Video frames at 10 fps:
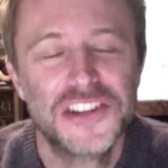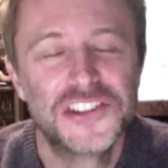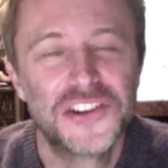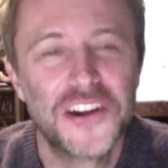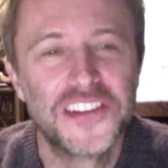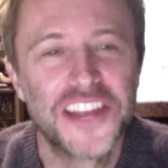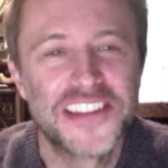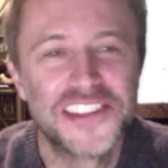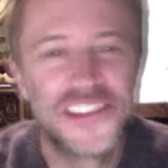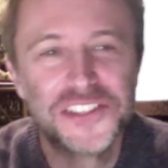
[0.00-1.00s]
Stories like
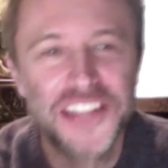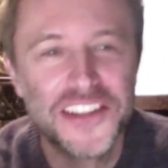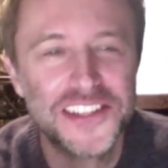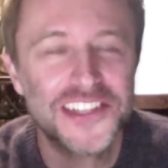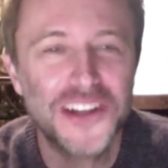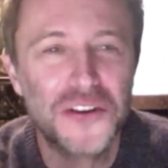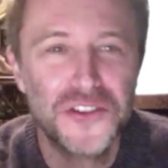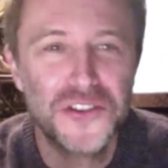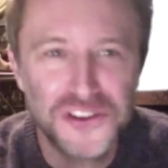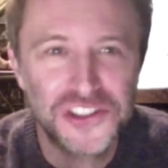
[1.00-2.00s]
this, you said this is a
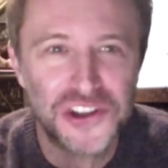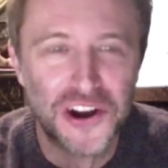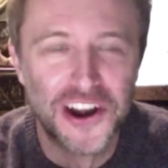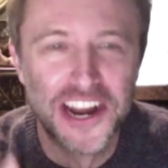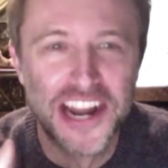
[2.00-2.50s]
local news story,